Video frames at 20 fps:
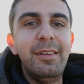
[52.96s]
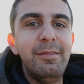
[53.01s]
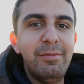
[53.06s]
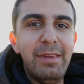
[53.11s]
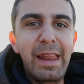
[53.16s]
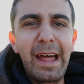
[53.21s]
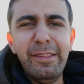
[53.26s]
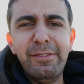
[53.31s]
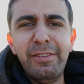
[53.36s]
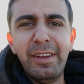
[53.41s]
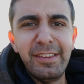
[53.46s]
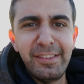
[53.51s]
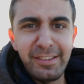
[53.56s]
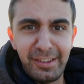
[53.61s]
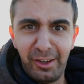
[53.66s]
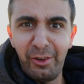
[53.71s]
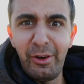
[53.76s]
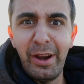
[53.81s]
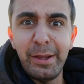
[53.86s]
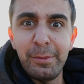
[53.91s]
Latvians,
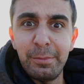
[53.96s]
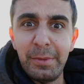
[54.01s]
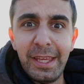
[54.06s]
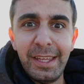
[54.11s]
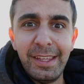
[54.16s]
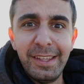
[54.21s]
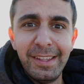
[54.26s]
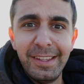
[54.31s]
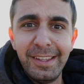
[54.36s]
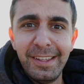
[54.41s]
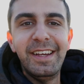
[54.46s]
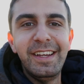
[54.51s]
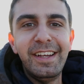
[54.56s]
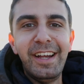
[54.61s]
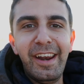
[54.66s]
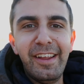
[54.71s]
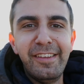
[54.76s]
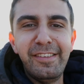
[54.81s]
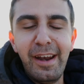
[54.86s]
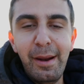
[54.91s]
correct me. I'm
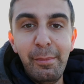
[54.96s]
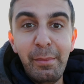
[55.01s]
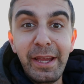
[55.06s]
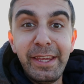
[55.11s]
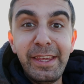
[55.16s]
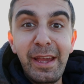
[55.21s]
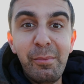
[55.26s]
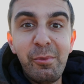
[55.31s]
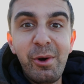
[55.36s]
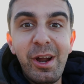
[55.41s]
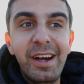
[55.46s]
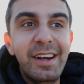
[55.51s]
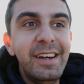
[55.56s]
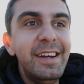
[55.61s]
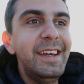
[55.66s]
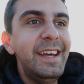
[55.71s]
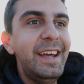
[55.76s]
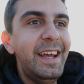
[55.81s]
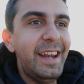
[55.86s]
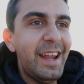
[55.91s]
gonna set up my camera
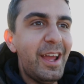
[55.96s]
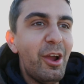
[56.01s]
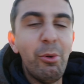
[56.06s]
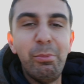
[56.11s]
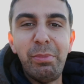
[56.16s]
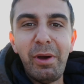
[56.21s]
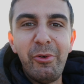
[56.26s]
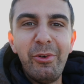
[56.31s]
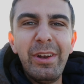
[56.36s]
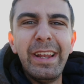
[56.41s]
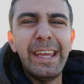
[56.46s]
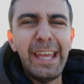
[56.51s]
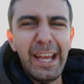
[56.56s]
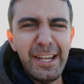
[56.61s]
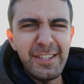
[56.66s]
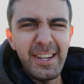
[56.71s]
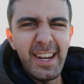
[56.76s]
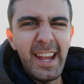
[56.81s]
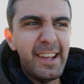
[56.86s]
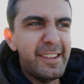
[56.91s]
and I hope I really
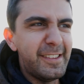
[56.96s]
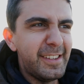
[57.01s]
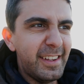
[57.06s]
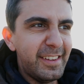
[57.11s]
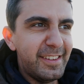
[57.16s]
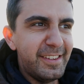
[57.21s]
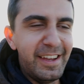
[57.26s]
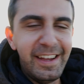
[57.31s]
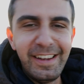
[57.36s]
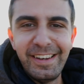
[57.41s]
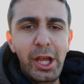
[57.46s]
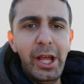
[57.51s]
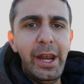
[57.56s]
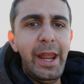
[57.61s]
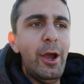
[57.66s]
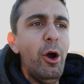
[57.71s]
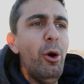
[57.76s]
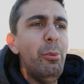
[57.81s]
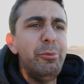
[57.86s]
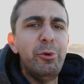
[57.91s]
catch a nice sunset. And I
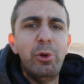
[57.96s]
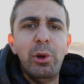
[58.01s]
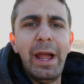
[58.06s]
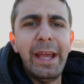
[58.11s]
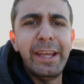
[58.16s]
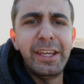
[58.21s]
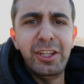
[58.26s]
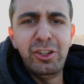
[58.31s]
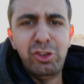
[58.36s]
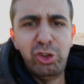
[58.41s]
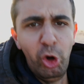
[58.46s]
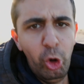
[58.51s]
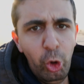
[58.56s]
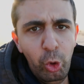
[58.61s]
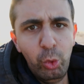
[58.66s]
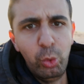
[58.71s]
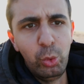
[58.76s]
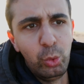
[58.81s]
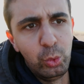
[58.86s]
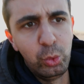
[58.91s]
hope you like it too!